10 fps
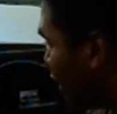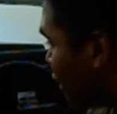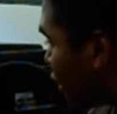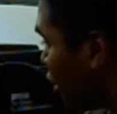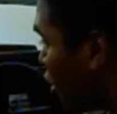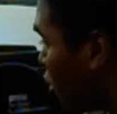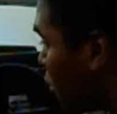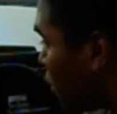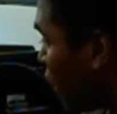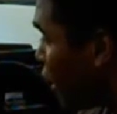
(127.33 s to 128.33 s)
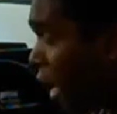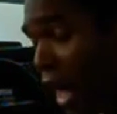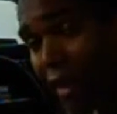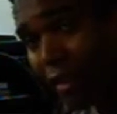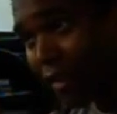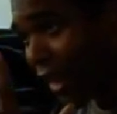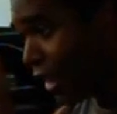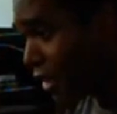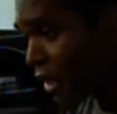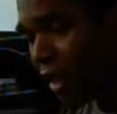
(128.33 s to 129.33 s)
So, like
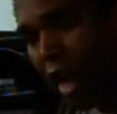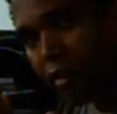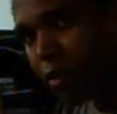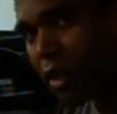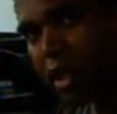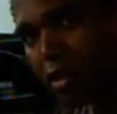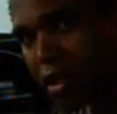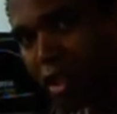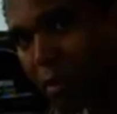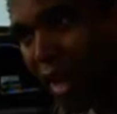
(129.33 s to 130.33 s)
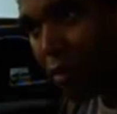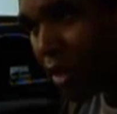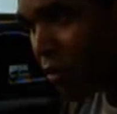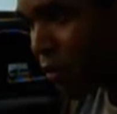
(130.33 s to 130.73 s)
I said, everyone knows this about me,